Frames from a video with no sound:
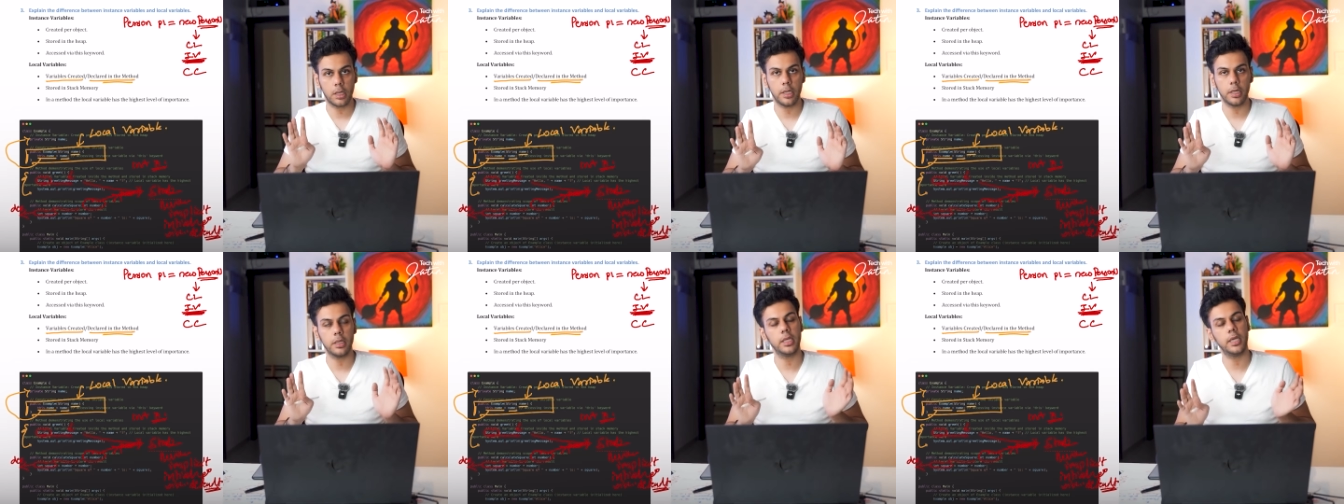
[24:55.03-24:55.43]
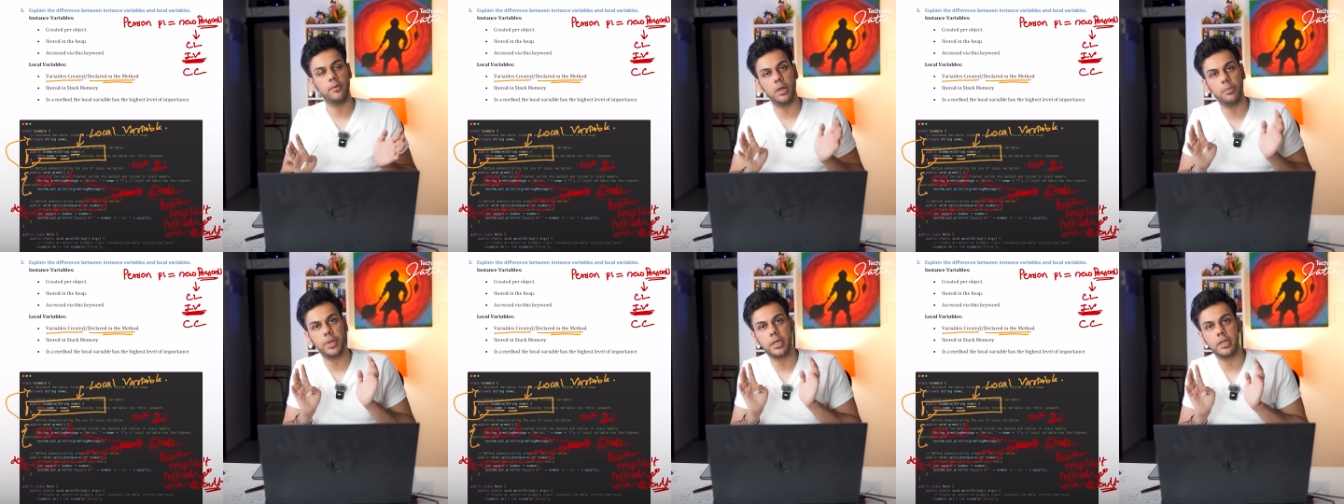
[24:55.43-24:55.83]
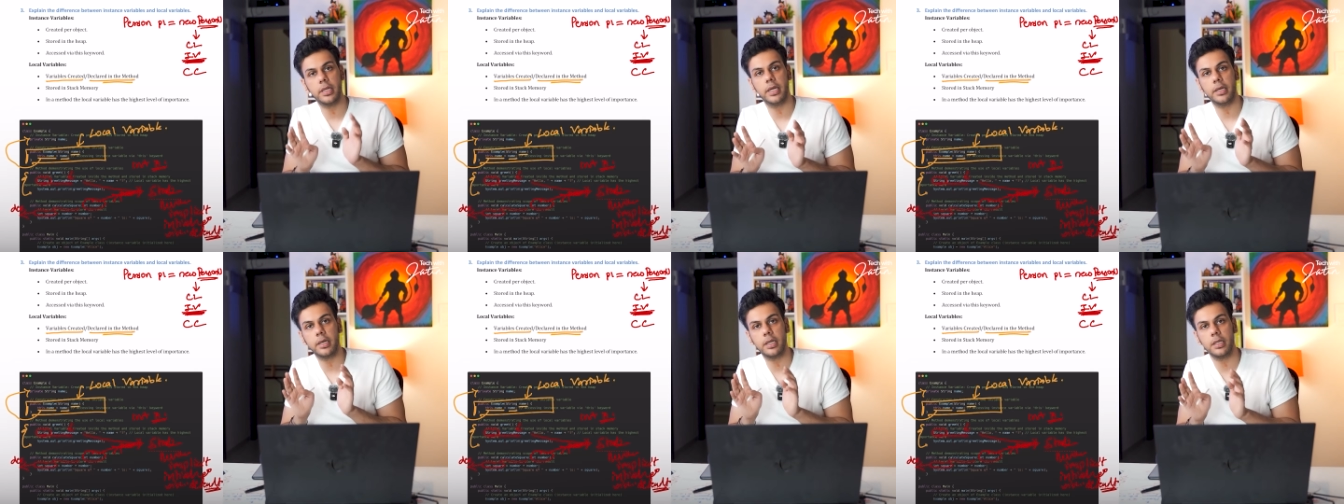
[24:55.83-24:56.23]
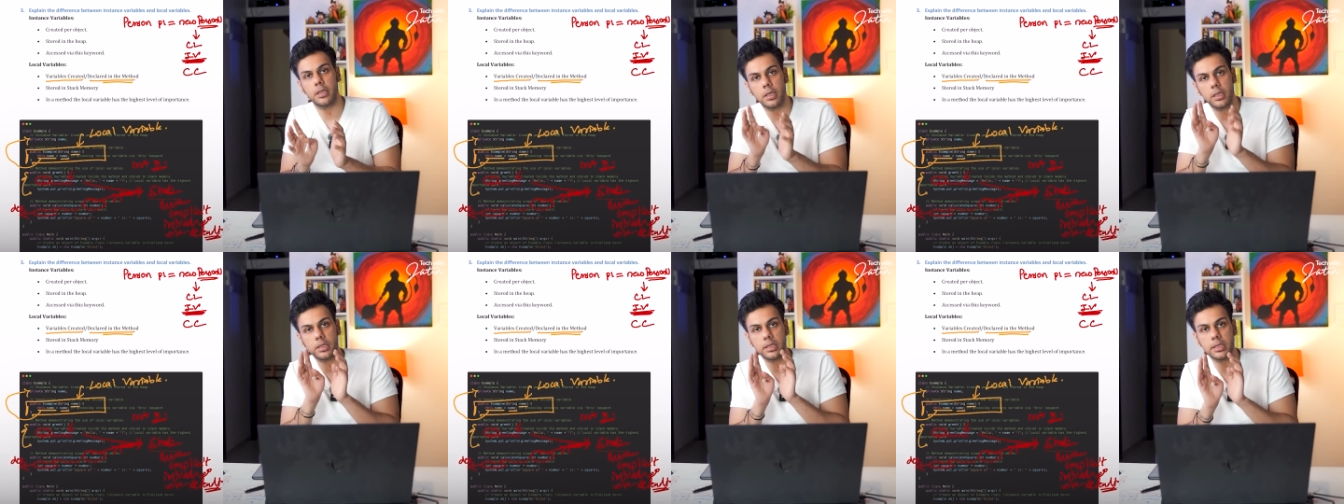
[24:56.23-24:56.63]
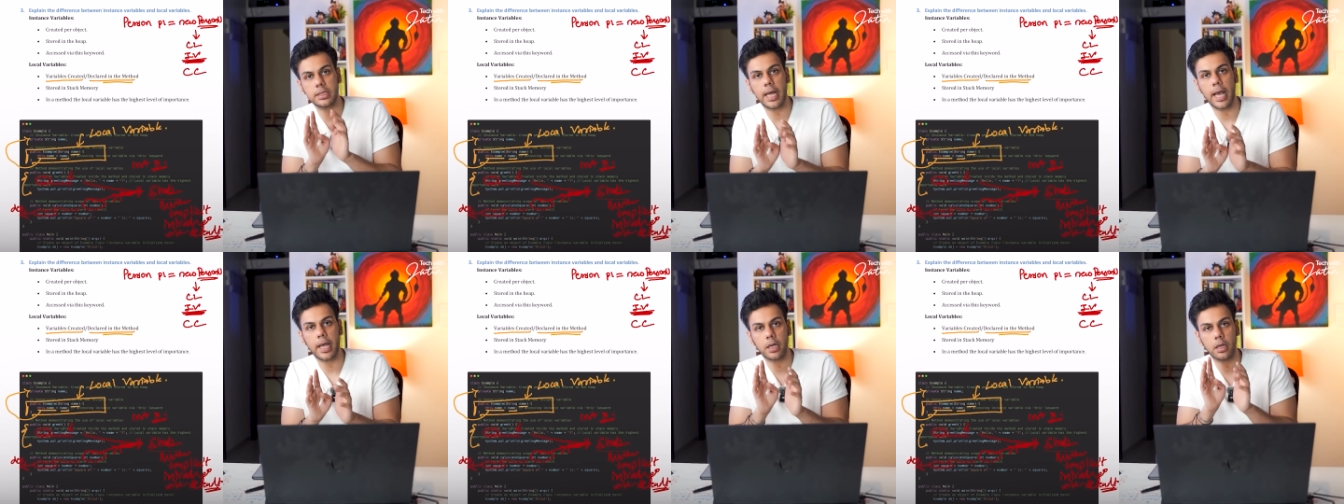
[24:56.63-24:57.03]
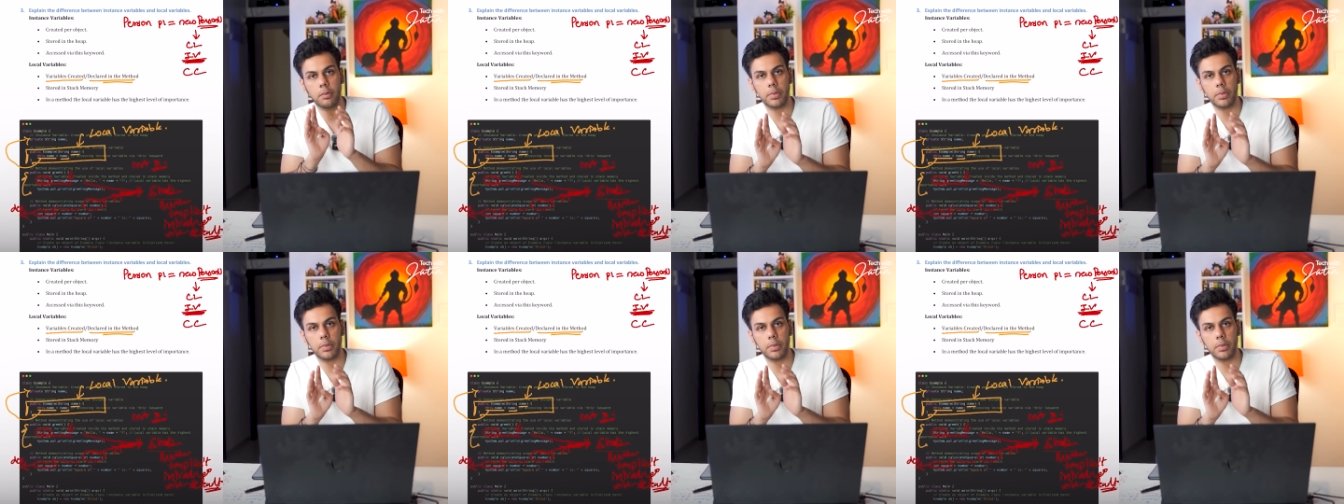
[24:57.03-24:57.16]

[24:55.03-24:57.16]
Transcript: Clear? They will be created in the stack